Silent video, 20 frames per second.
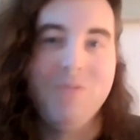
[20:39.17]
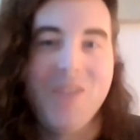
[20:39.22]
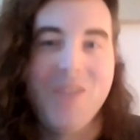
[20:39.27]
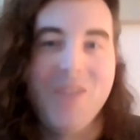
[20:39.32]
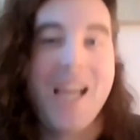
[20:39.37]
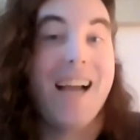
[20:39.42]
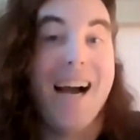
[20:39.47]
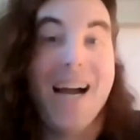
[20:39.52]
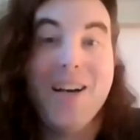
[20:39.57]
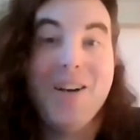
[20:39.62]

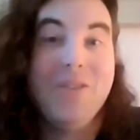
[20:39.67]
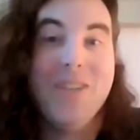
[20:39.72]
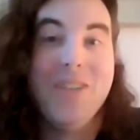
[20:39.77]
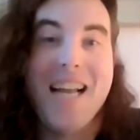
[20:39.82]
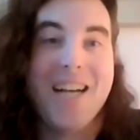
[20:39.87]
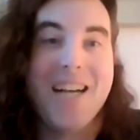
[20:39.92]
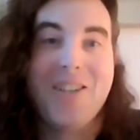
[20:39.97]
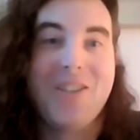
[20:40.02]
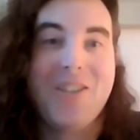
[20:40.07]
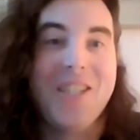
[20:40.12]
Like, I don't
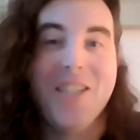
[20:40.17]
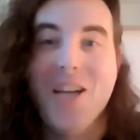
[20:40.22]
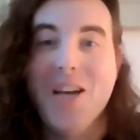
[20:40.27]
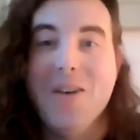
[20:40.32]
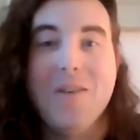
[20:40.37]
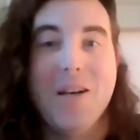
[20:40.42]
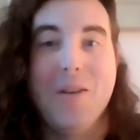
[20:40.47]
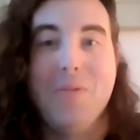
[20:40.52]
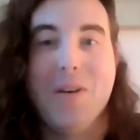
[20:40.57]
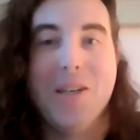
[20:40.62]
actually
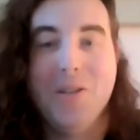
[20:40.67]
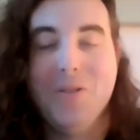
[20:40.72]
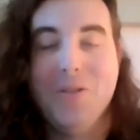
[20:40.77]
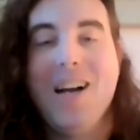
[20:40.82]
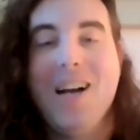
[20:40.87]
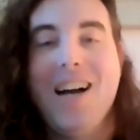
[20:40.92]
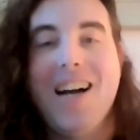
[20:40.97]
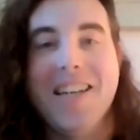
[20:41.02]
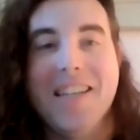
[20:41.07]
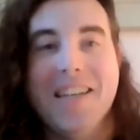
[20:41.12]
know anyone who
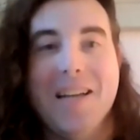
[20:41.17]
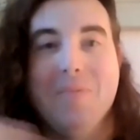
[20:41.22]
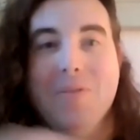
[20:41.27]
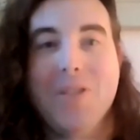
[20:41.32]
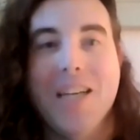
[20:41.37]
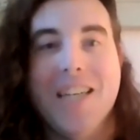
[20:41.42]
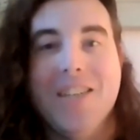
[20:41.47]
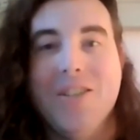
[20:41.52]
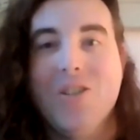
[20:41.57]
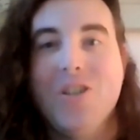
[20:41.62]
got a name
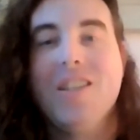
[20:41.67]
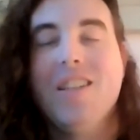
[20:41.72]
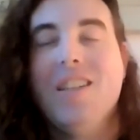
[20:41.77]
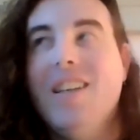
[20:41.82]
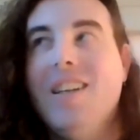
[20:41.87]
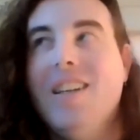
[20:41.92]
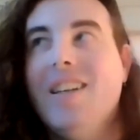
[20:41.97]
change